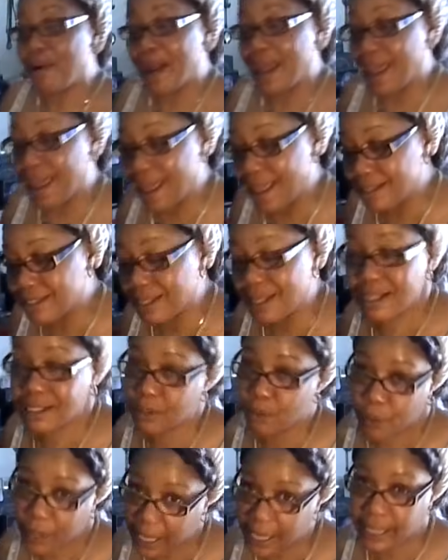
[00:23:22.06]
ass is
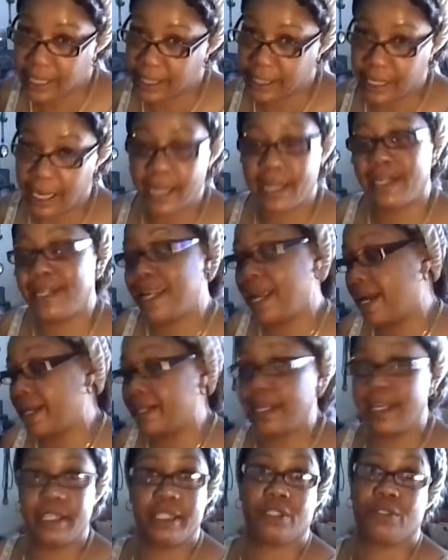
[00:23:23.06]
winning. And now
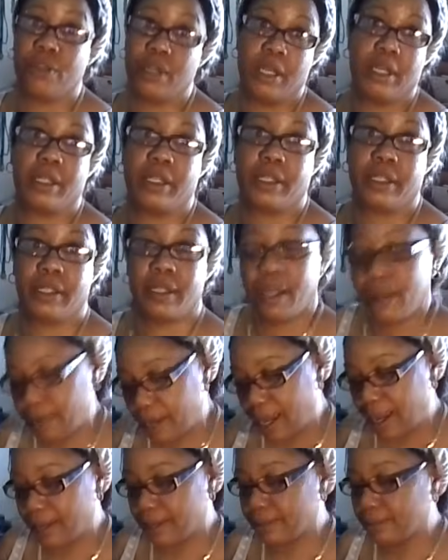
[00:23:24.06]
they struggling.
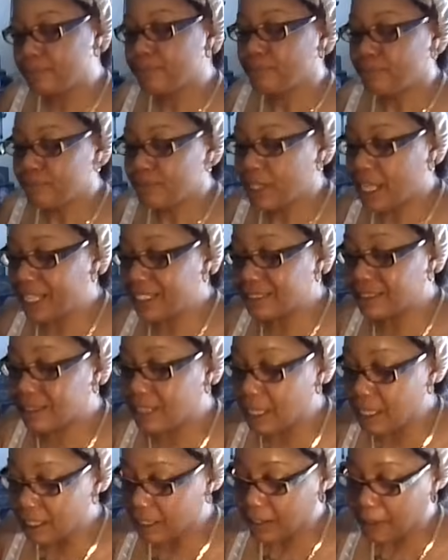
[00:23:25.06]
Okay. They
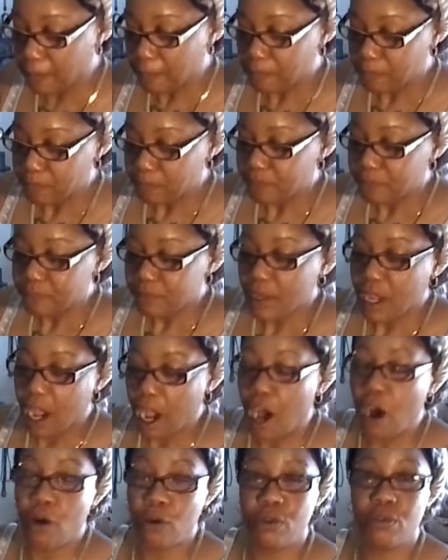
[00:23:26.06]
stuck
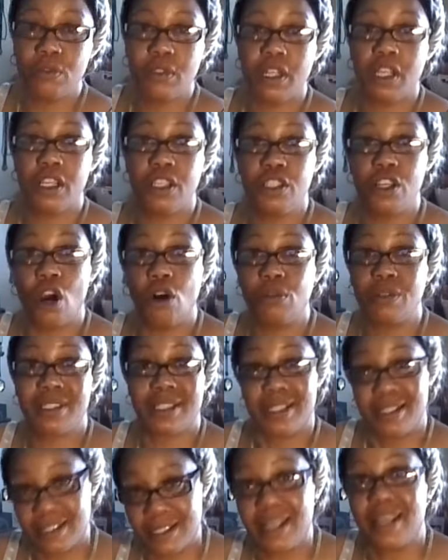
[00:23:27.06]
on your
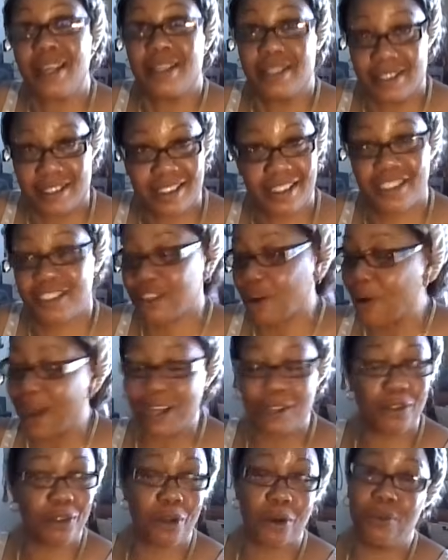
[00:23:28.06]
success. So I
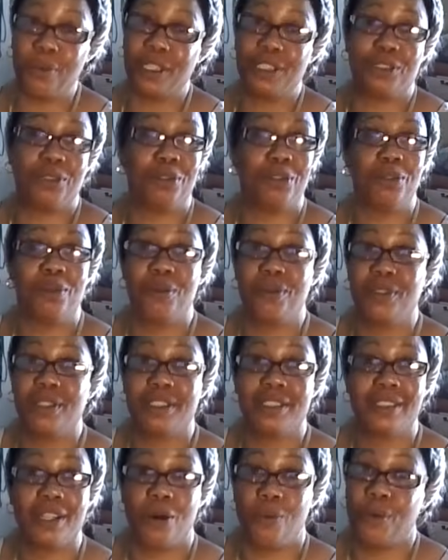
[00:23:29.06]
don't know what you're doing
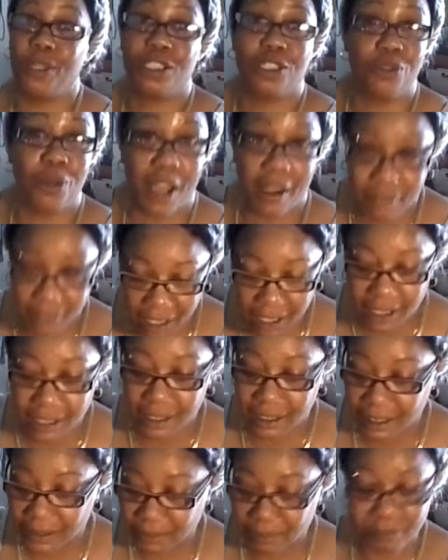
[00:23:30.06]
or what you have
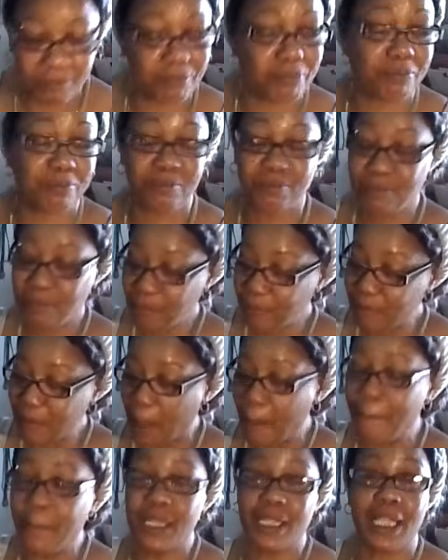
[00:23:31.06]
done.
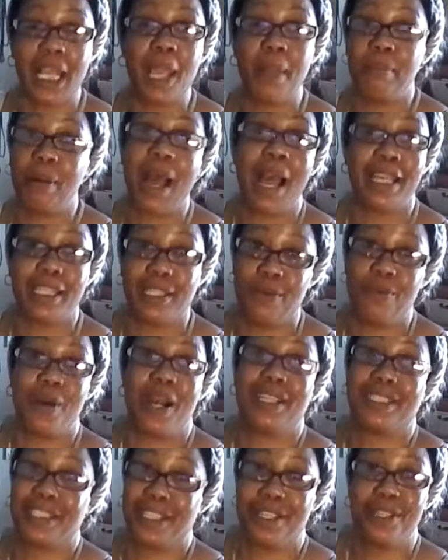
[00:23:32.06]
But they pocket
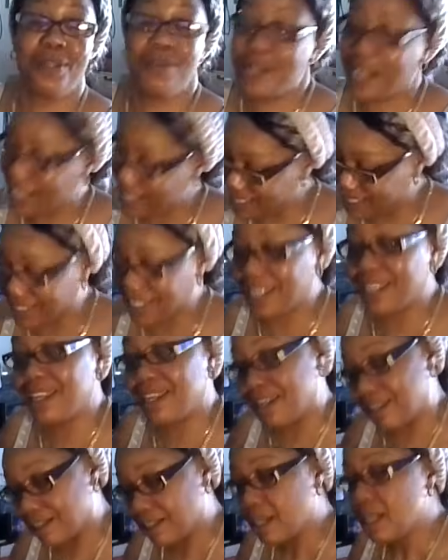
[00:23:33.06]
watching you. They see
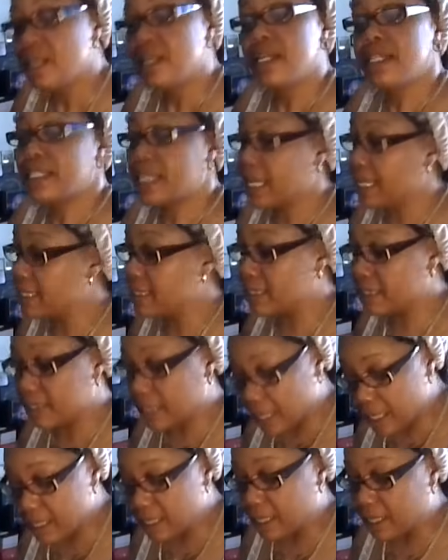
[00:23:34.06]
it. They
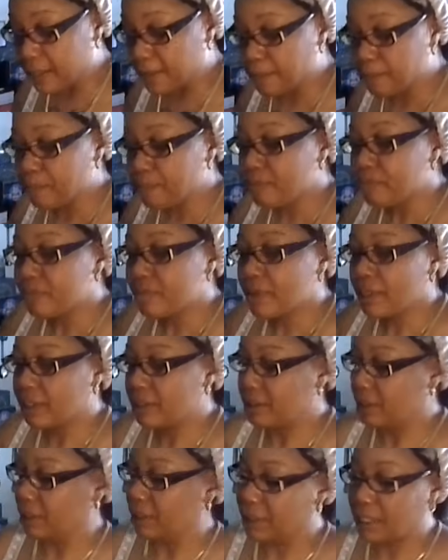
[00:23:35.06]
see it.
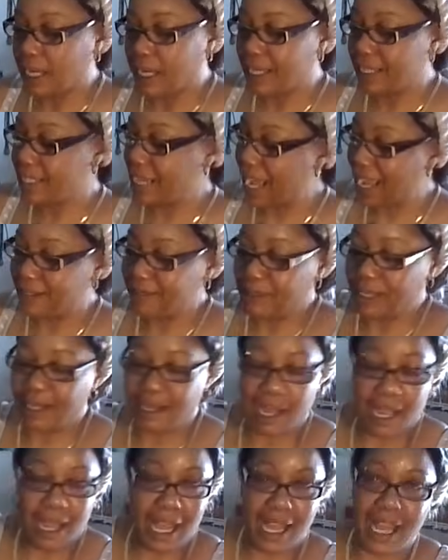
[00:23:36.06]
Look, and
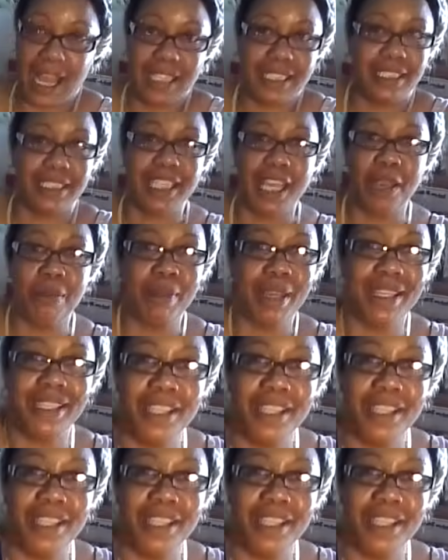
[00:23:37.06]
I just can't make it